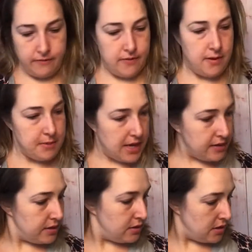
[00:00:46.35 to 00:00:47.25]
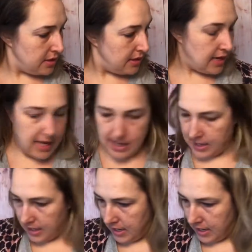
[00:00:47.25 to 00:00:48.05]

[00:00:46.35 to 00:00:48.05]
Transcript: from yesterday.